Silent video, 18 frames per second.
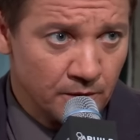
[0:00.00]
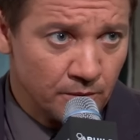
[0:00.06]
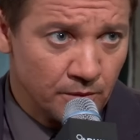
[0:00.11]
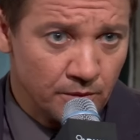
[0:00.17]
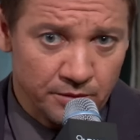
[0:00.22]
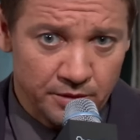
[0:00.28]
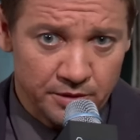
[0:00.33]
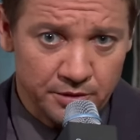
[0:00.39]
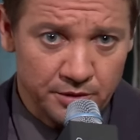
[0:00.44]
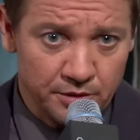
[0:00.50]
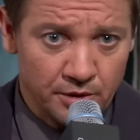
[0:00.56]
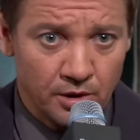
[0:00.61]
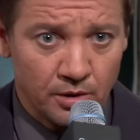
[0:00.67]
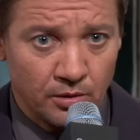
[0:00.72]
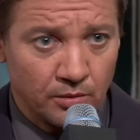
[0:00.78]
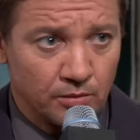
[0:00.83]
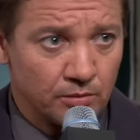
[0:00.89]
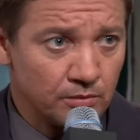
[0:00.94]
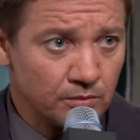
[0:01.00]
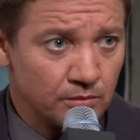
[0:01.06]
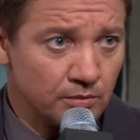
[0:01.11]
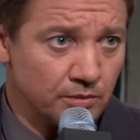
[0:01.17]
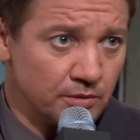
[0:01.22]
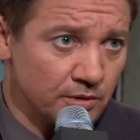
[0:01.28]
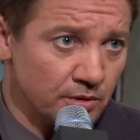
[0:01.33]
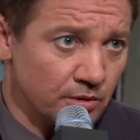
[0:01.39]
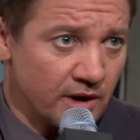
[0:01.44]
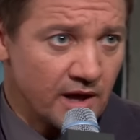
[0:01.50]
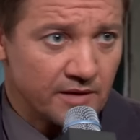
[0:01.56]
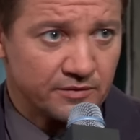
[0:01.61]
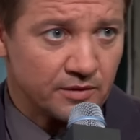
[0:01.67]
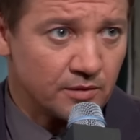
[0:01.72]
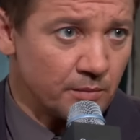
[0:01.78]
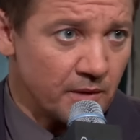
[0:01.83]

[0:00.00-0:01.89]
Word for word: Well, then you know you don't have to